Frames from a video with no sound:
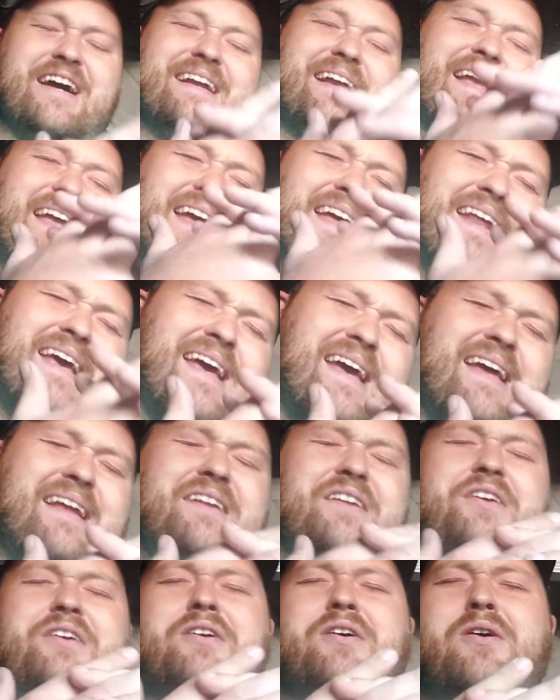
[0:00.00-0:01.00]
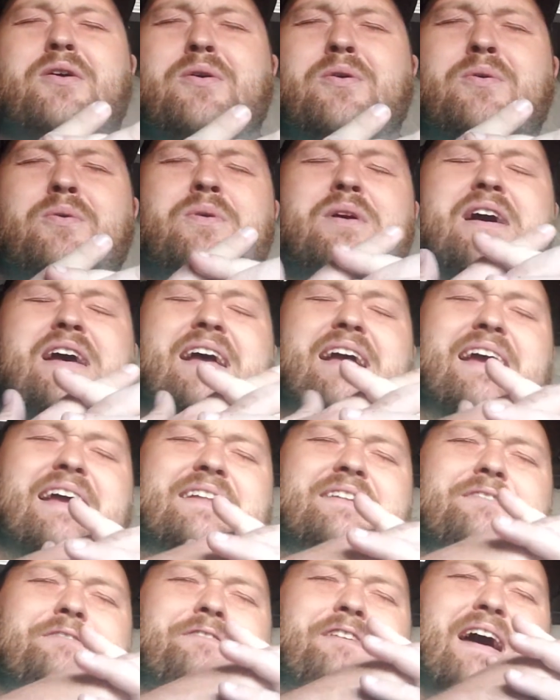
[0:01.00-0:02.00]
I get it,
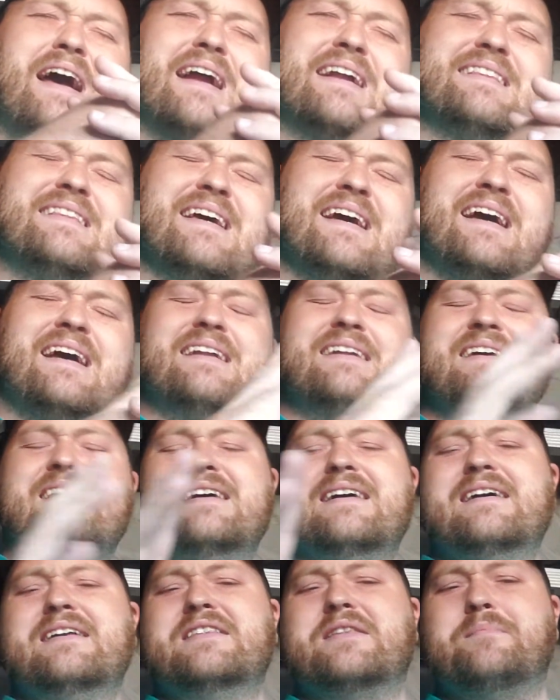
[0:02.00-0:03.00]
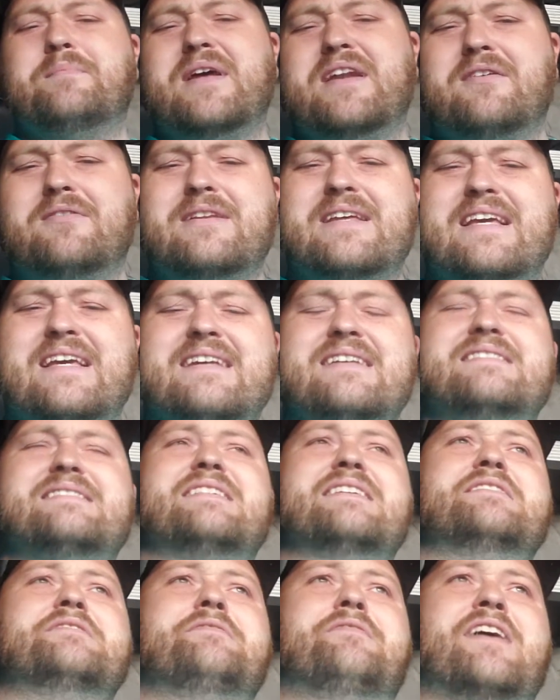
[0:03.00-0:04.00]
in the fact that the Middle East
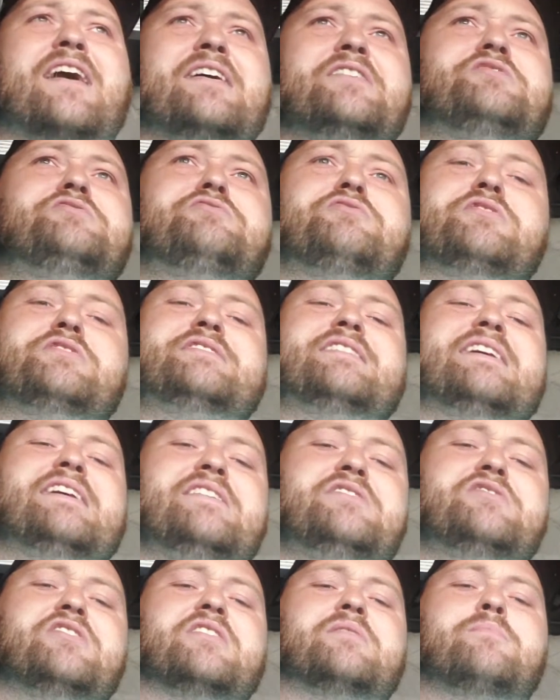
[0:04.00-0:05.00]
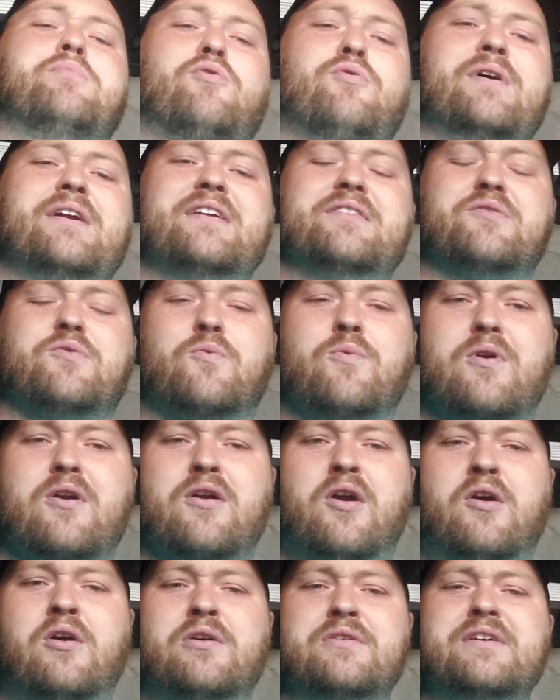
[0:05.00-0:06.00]
is a very strategic point in the
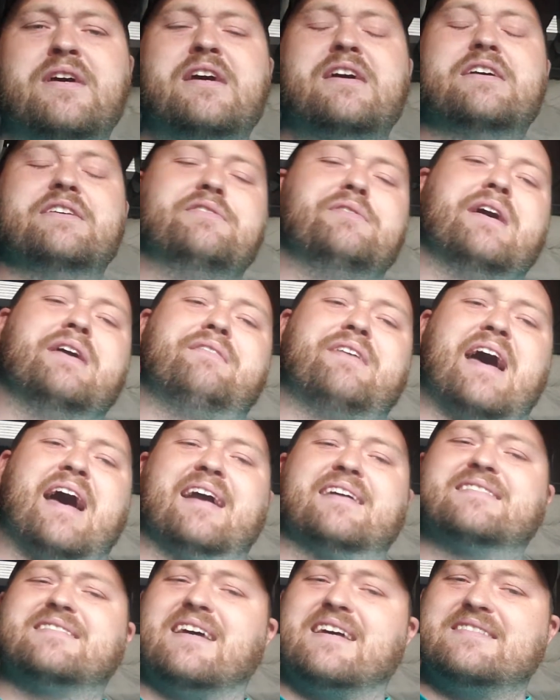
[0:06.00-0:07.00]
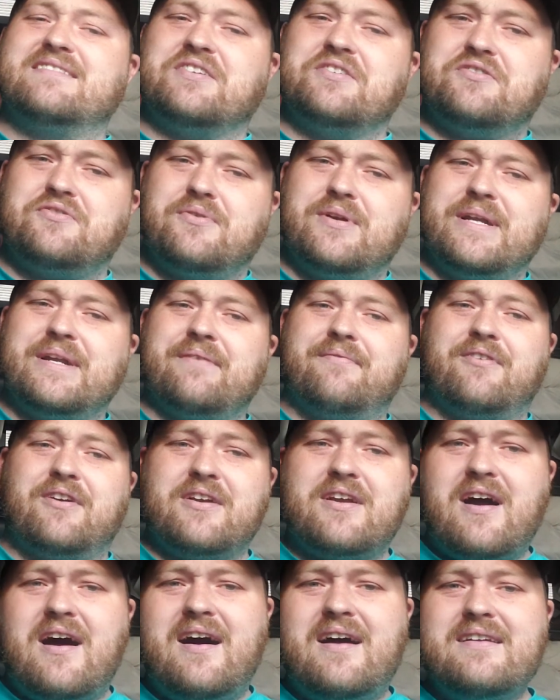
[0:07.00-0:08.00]
world. You have access to 3
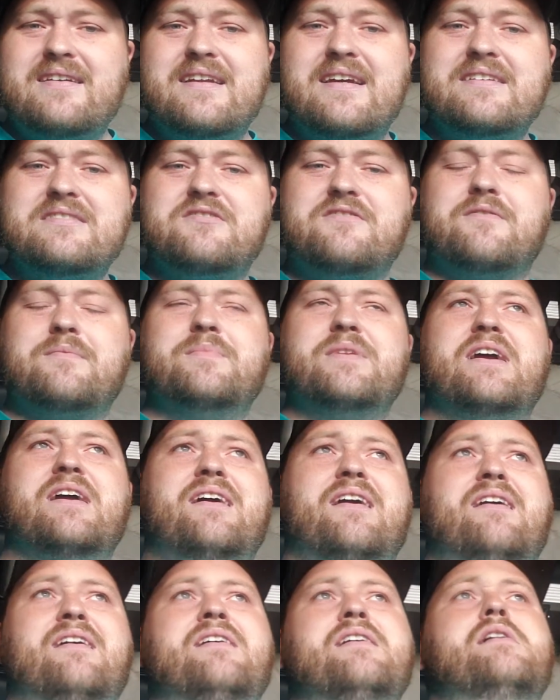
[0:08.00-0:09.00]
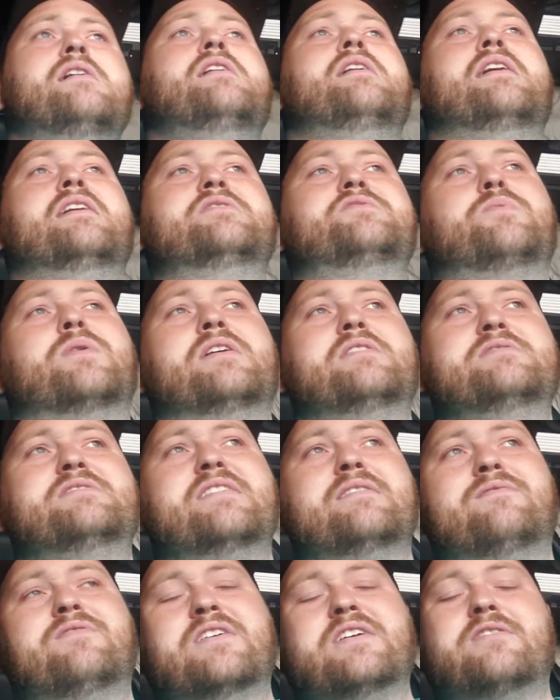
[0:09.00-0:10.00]
different continents from there. It's
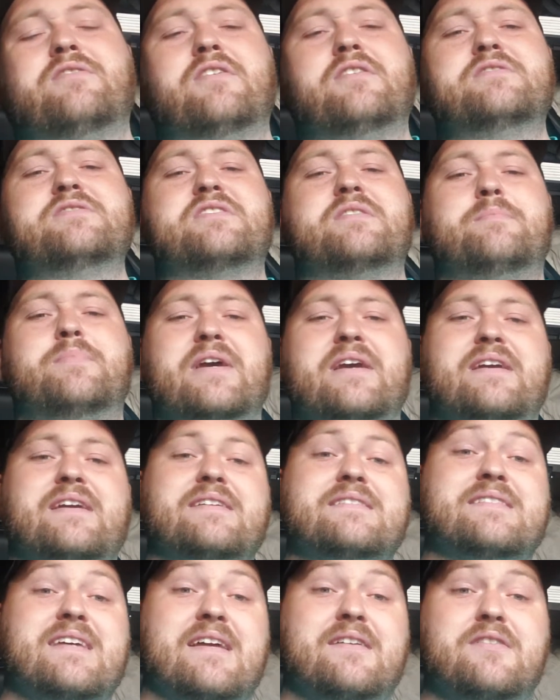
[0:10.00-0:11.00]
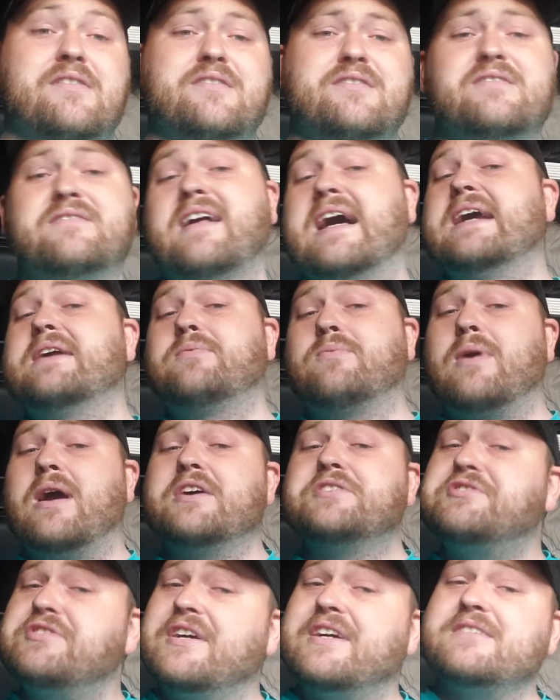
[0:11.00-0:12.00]
relatively close to big contenders like
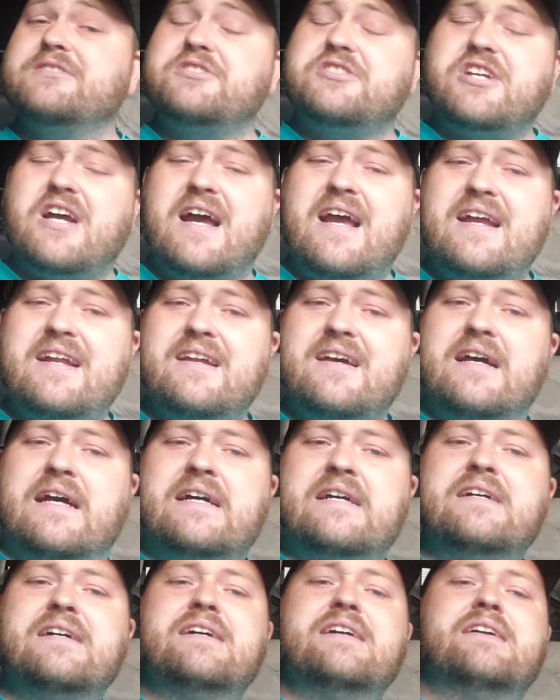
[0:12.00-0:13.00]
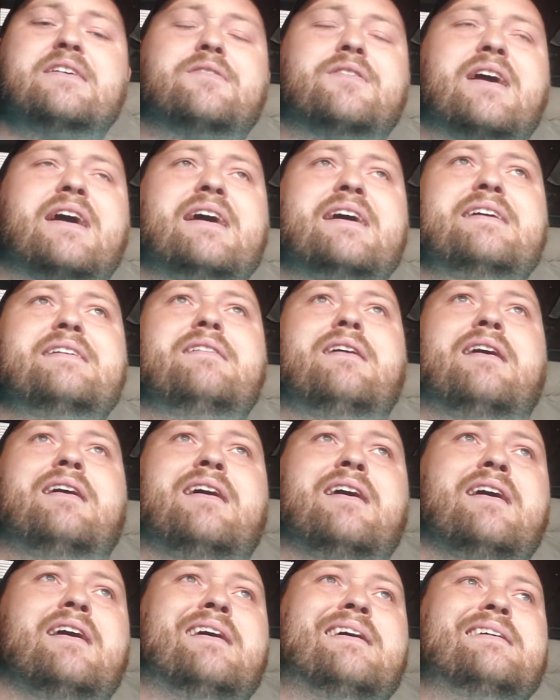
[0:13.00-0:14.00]
Russia and China, right?
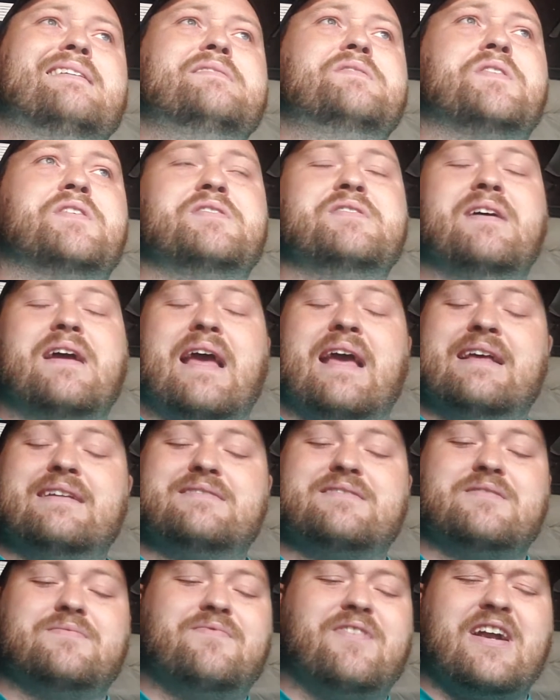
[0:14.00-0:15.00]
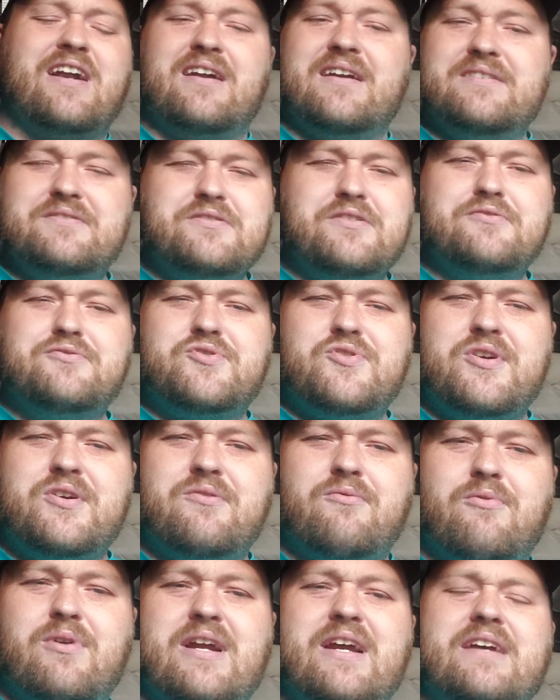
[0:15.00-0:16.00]
It's very
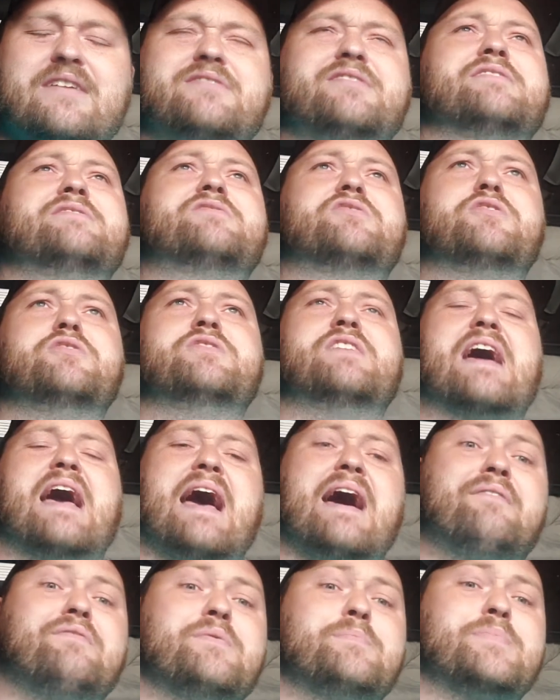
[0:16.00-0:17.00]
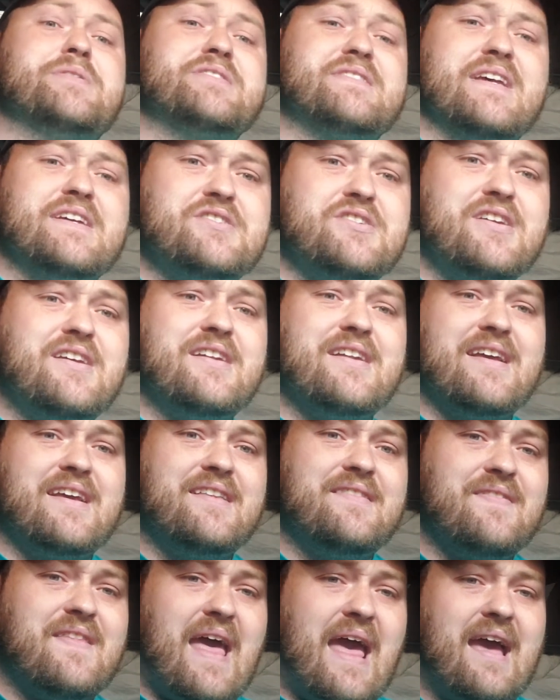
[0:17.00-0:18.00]
nutrient rich. It's good to have a position
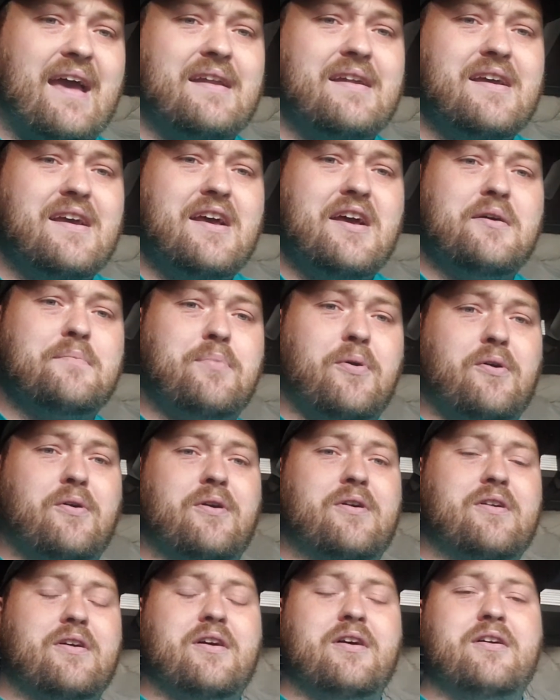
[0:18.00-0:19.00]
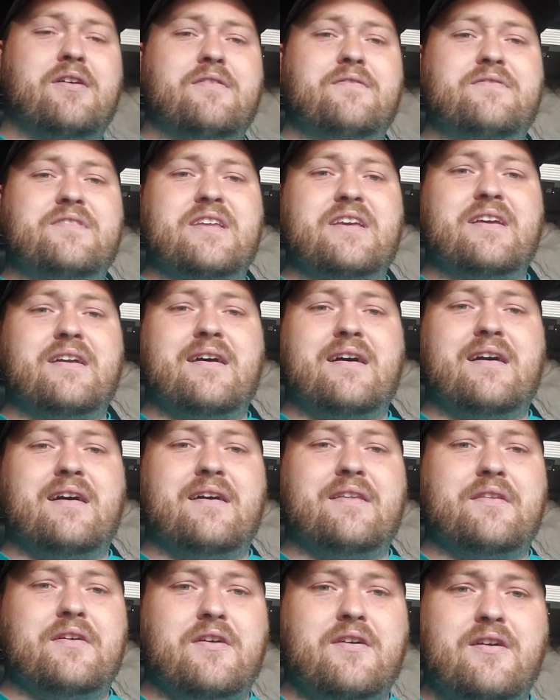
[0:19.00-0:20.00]
in that part of the
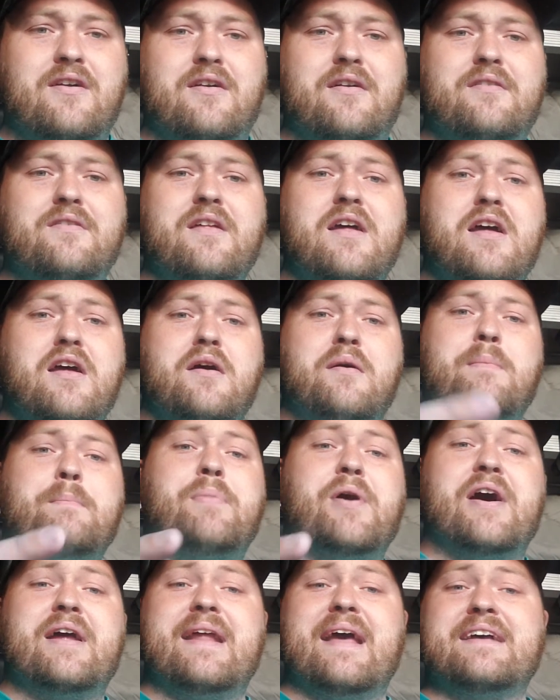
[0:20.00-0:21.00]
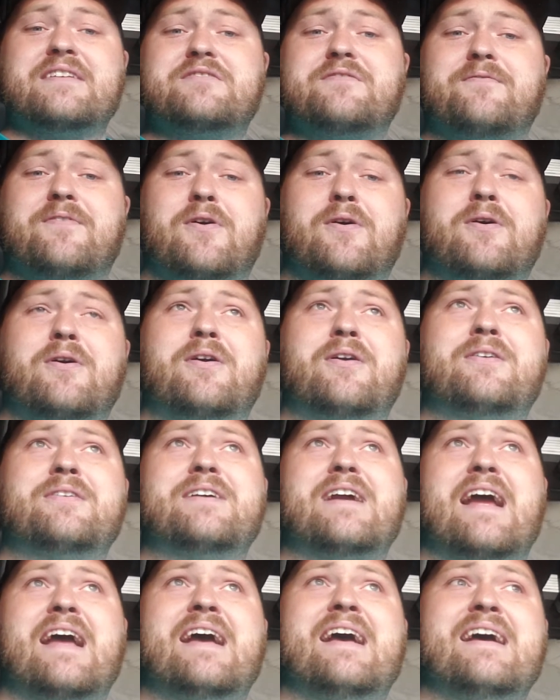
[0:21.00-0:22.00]
earth. But as far
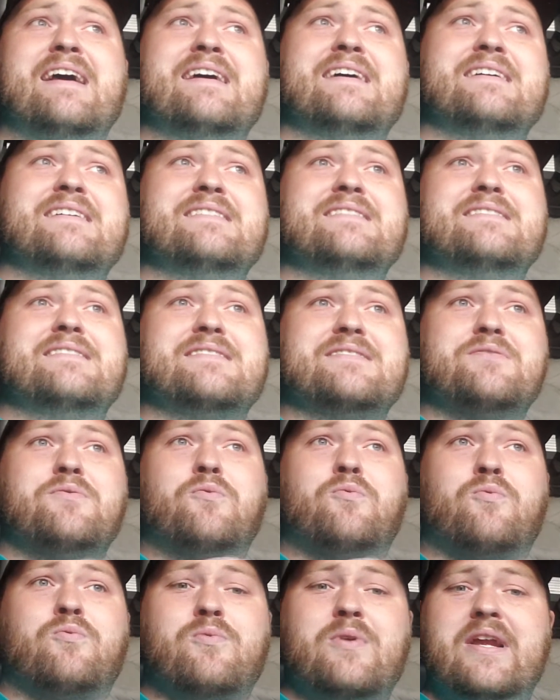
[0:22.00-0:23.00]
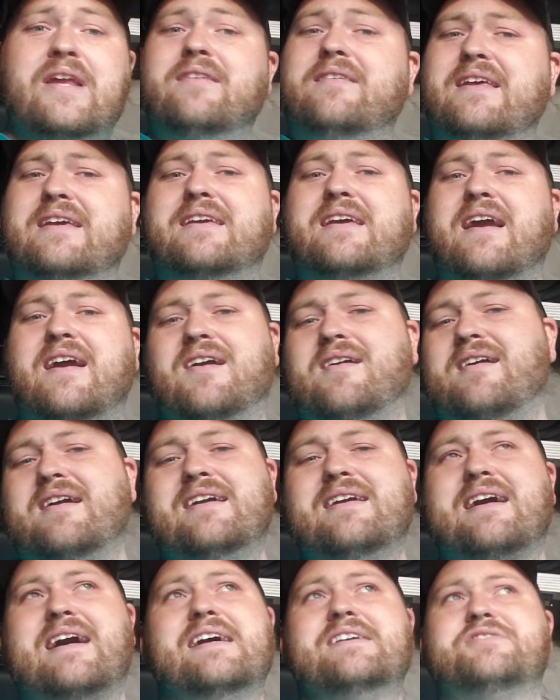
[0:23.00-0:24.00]
as really
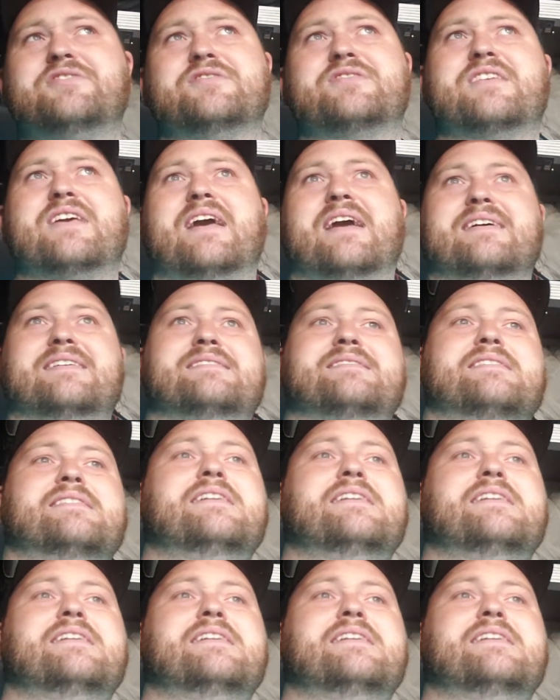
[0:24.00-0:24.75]
caring, I just can't.